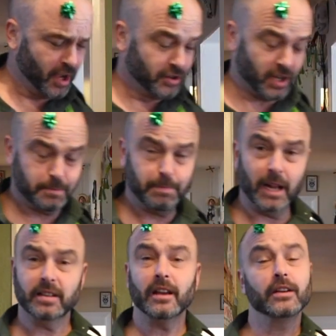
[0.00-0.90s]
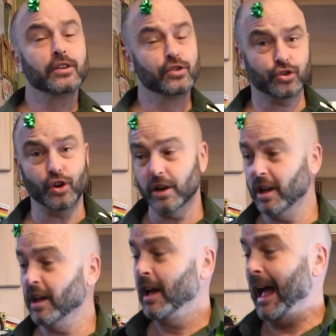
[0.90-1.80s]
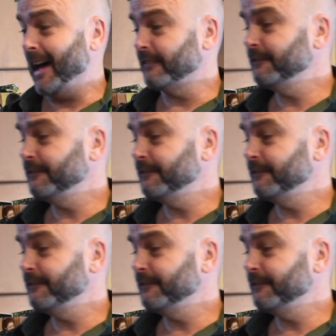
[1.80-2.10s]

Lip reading: Just butter, sugar, and